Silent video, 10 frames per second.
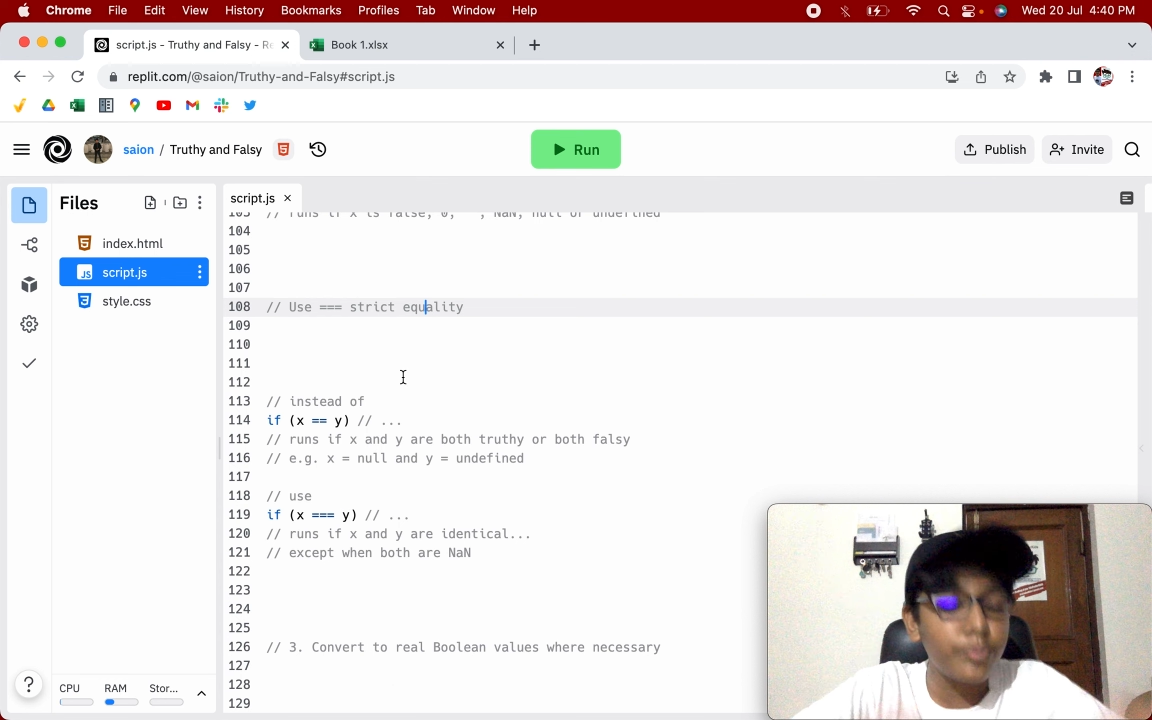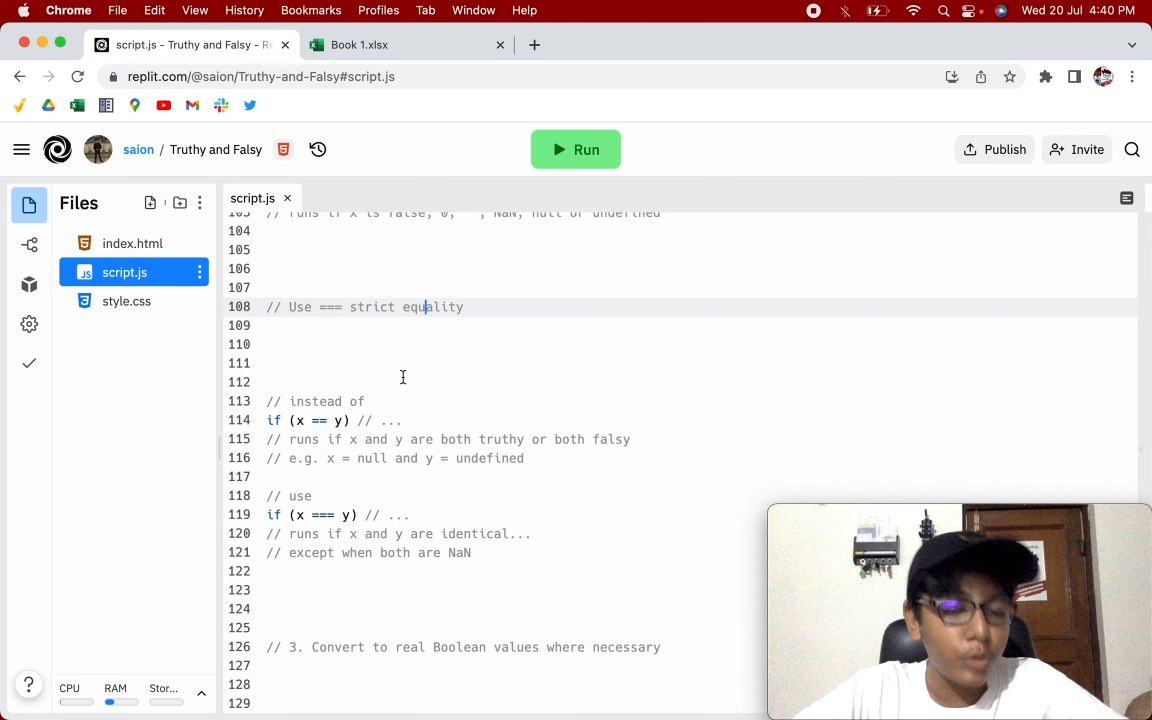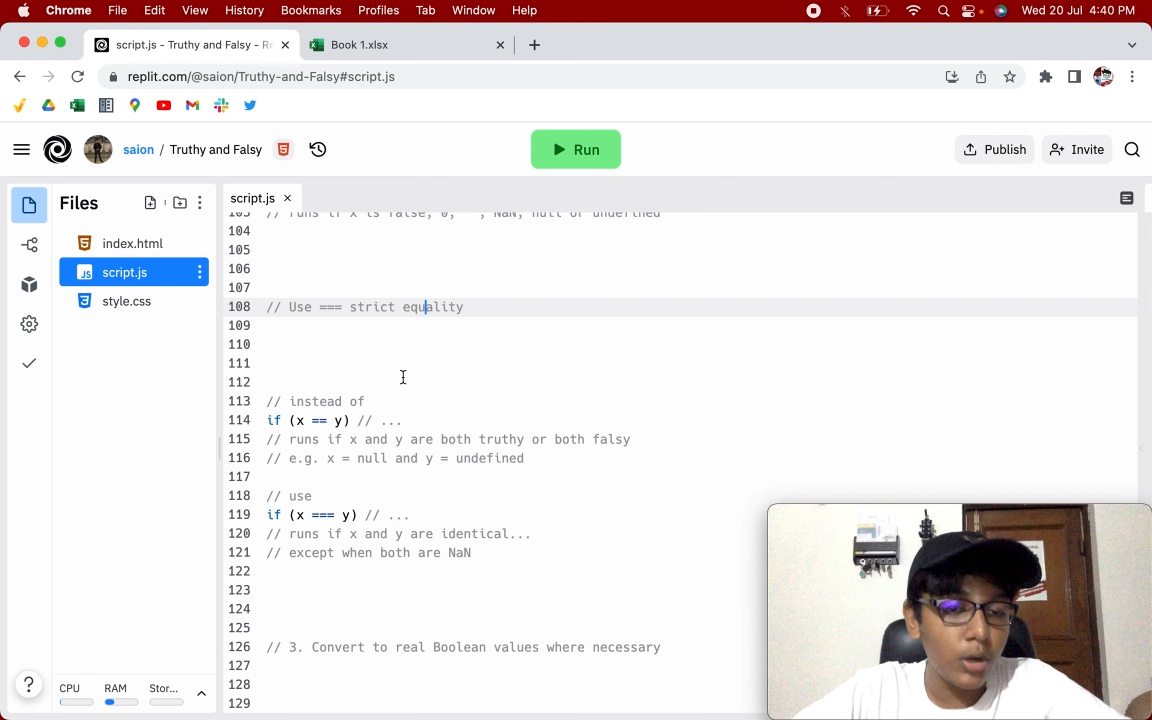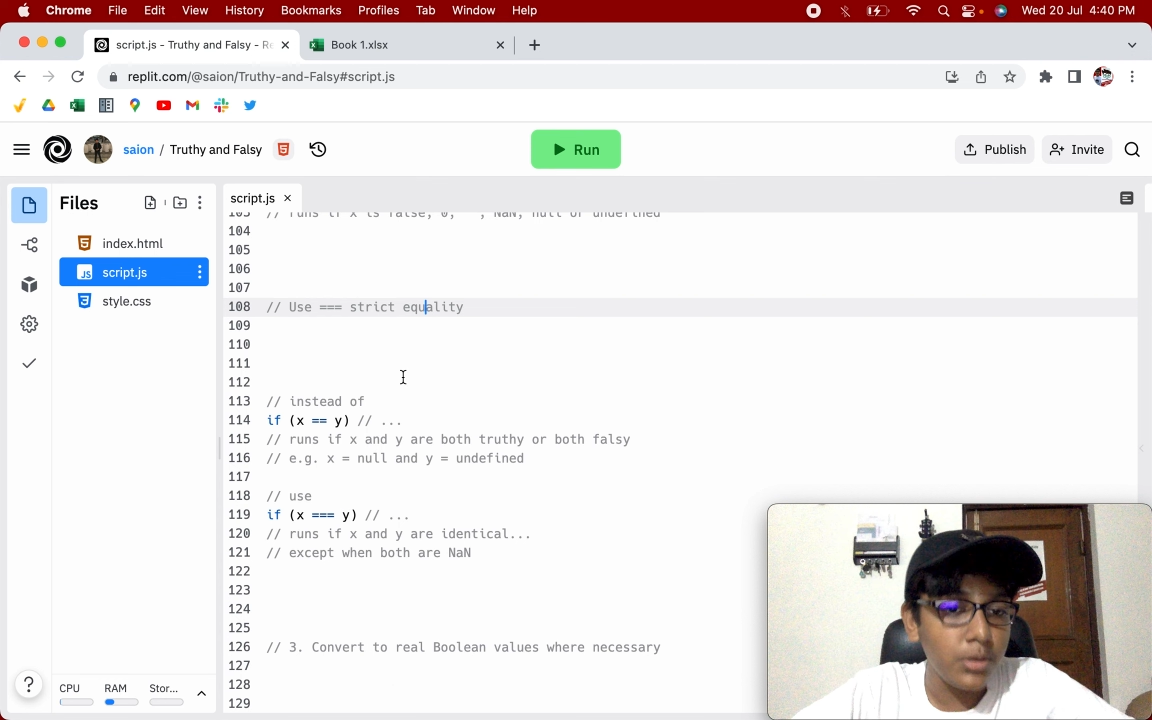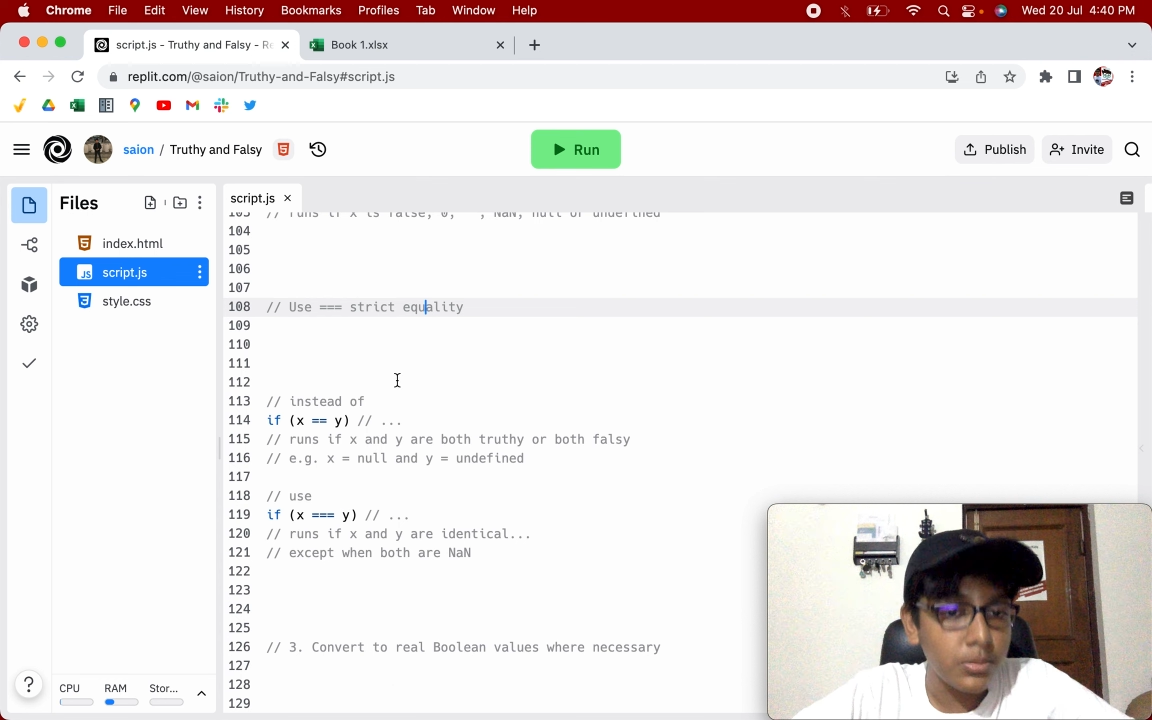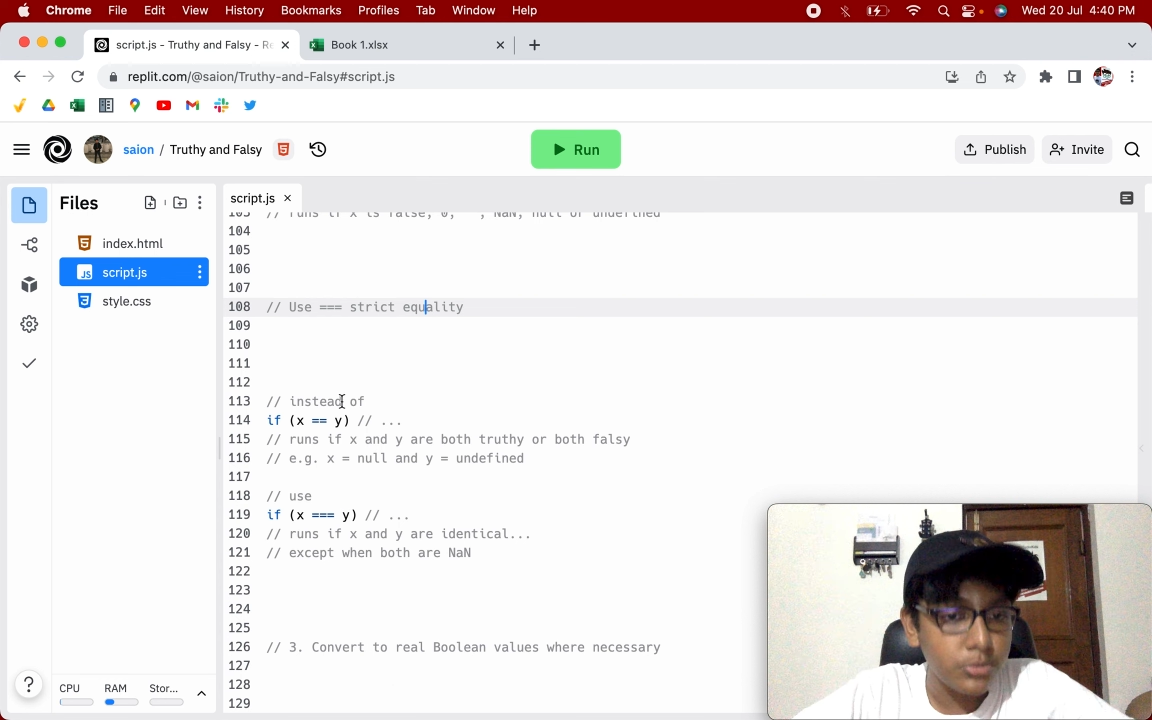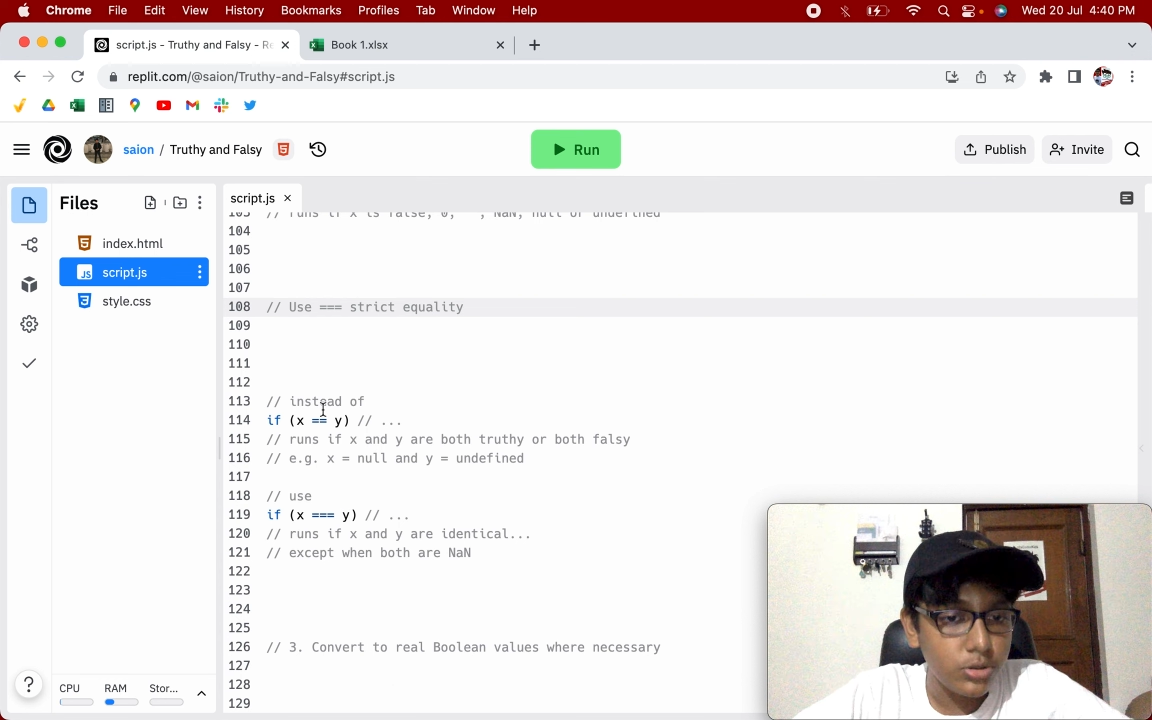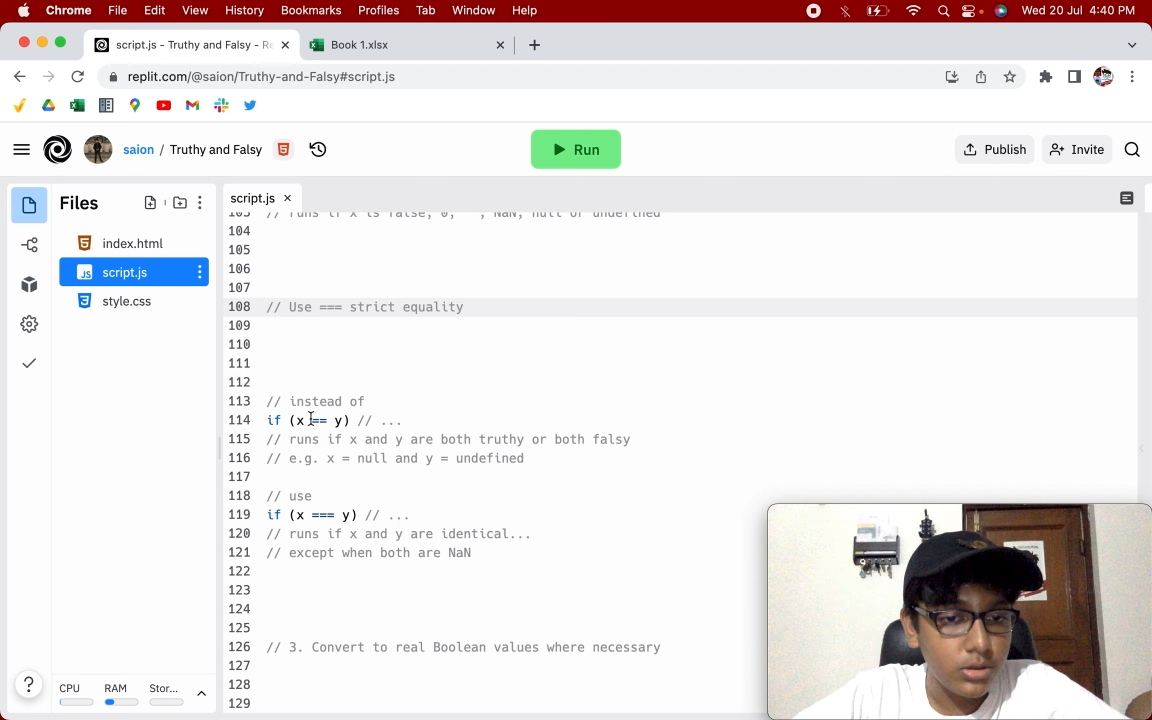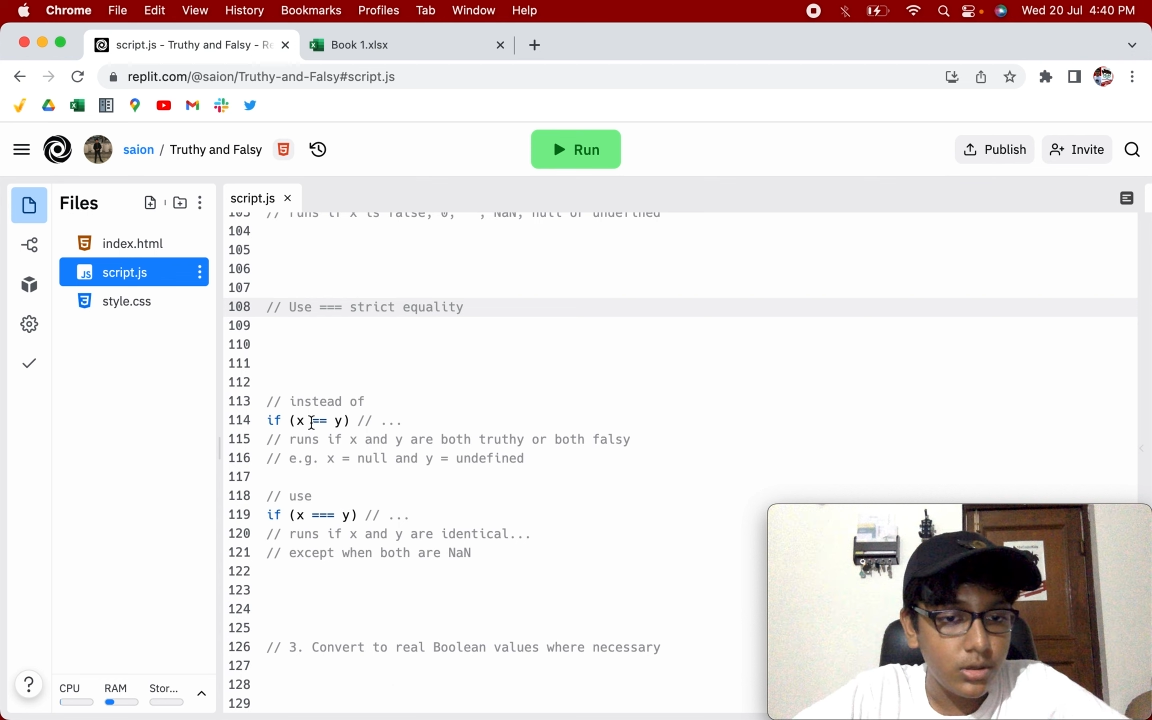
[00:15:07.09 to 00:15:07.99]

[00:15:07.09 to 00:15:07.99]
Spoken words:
problems.